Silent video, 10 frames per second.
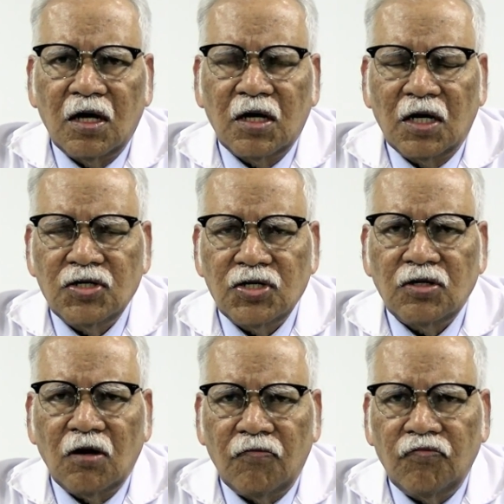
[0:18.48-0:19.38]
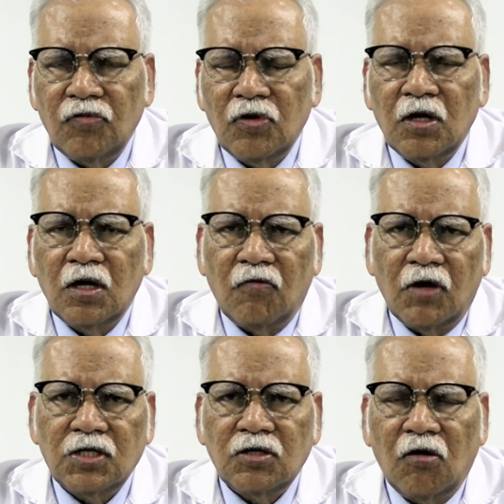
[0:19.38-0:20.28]
consist of
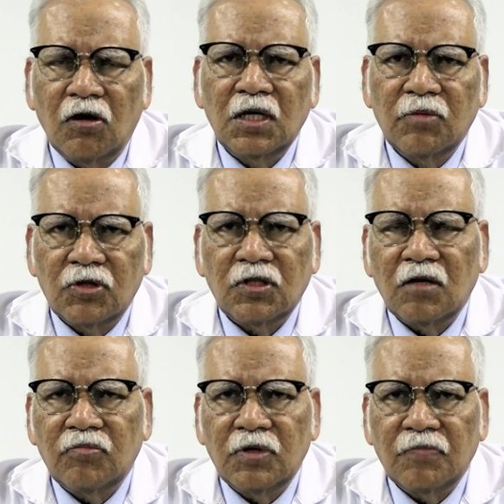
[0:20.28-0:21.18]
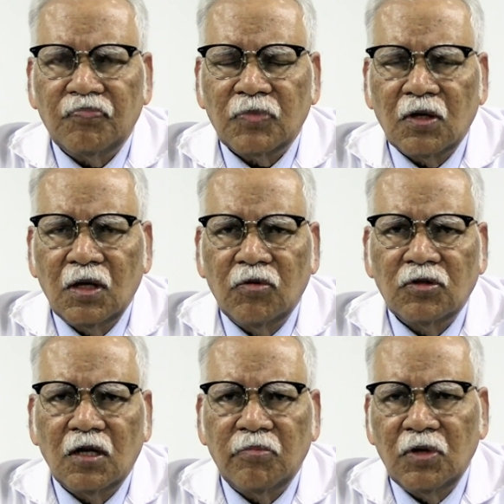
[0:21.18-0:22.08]
what is called chemotherapy.
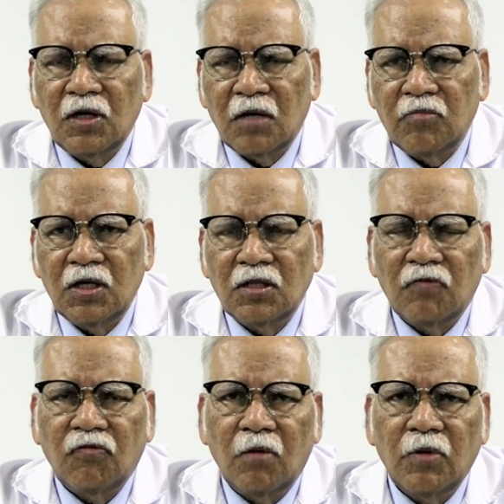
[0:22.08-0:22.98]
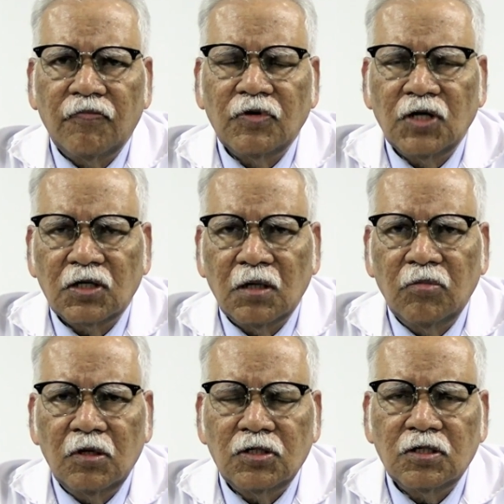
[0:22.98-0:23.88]
Chemotherapy can be in the form of
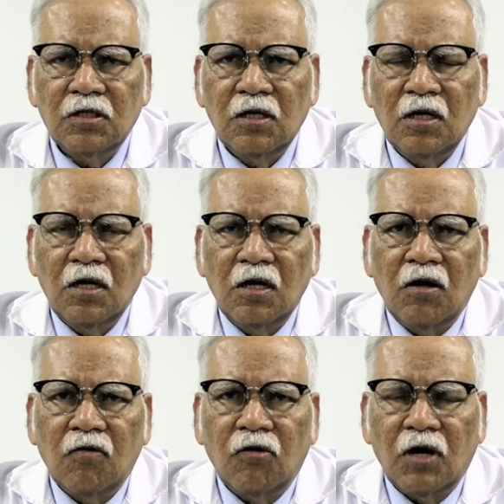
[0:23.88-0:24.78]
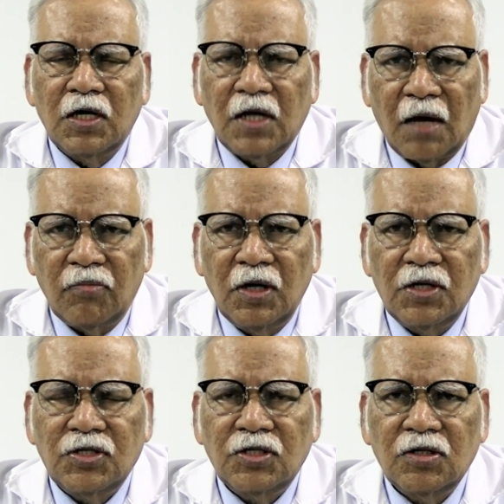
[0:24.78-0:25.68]
injectables, oral
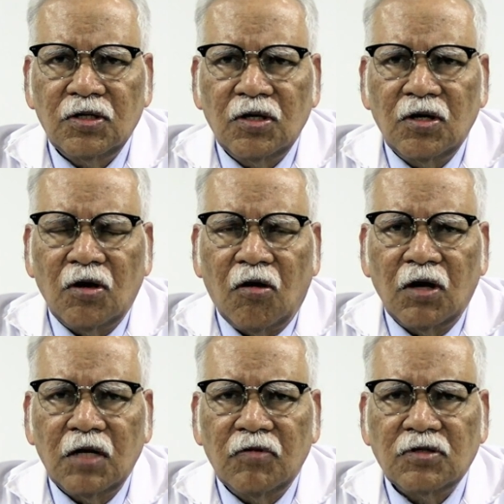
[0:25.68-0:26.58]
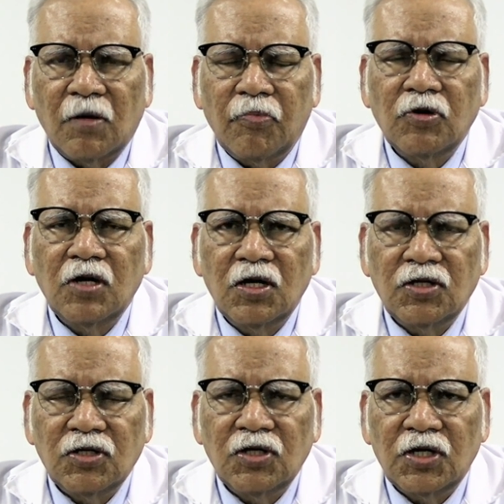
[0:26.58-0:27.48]
tablets, or even
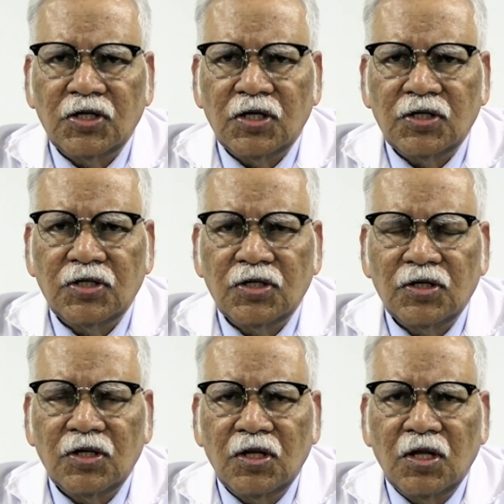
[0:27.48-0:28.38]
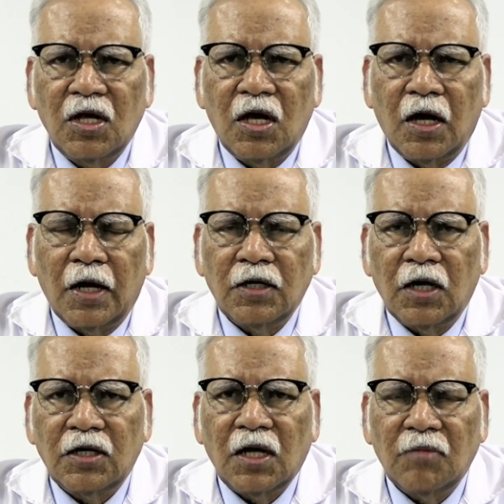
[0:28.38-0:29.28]
subcutaneous injections, and
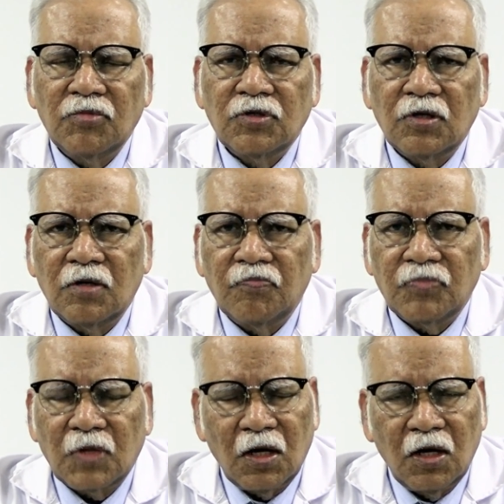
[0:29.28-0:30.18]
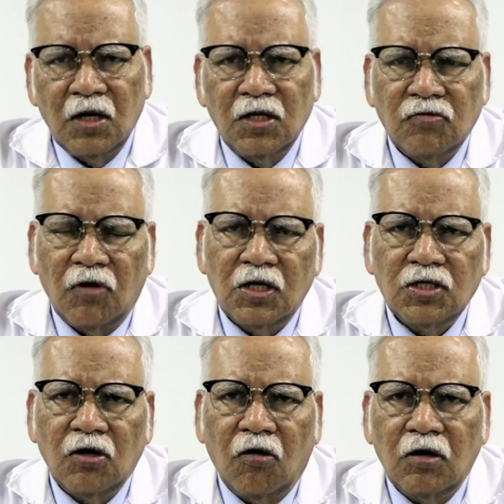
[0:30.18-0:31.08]
at times it is what
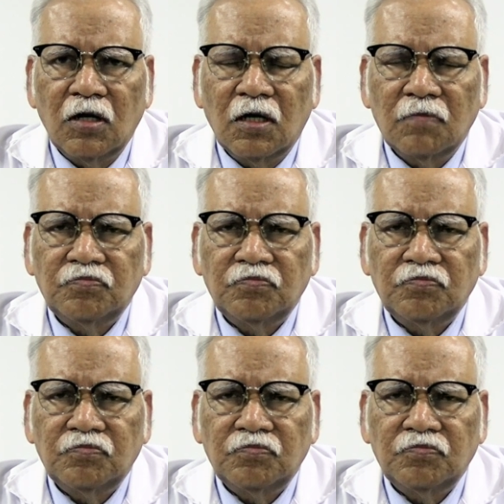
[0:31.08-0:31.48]
is called